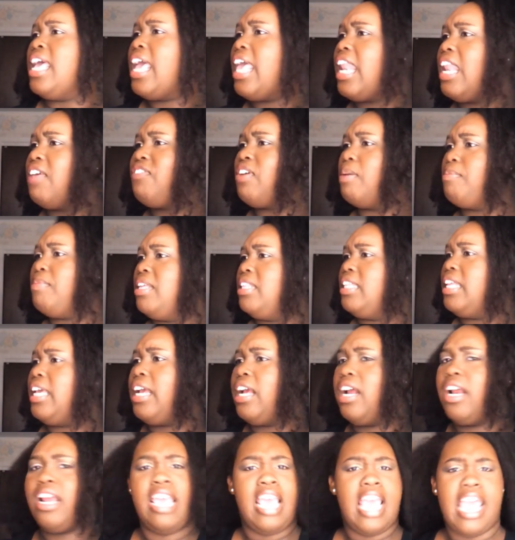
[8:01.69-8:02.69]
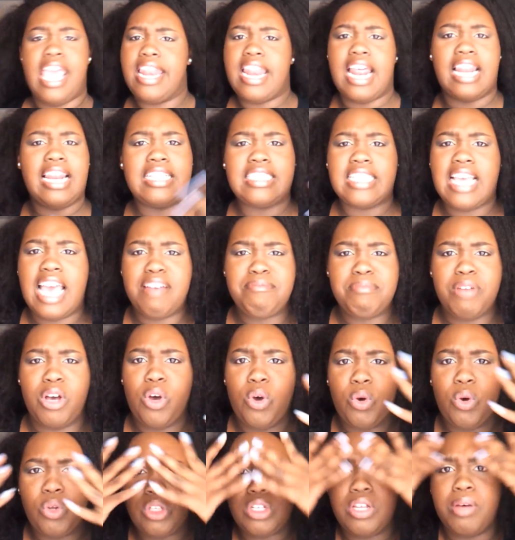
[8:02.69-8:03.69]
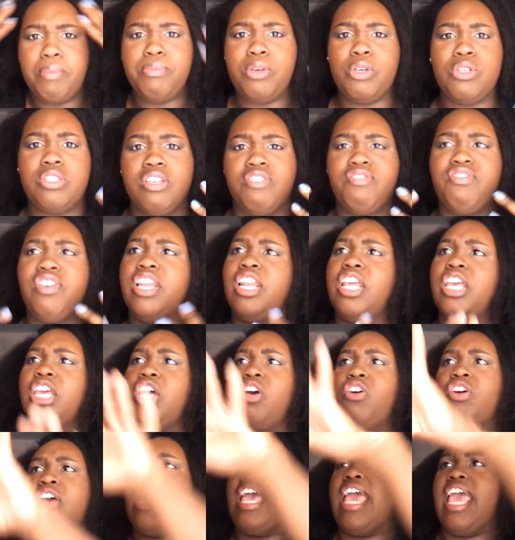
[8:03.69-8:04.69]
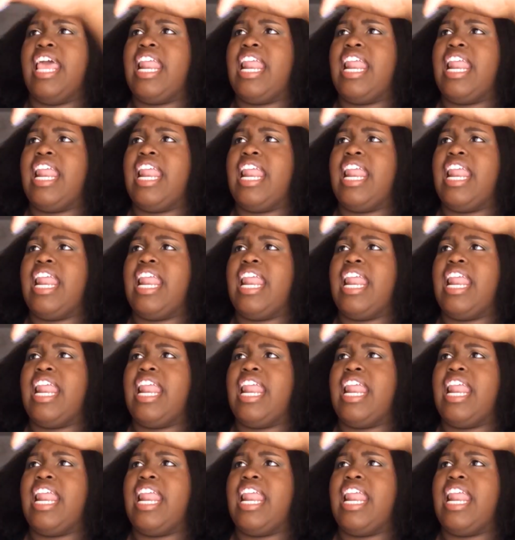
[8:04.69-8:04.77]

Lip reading: And if I'm in here and I like to have my own little music video,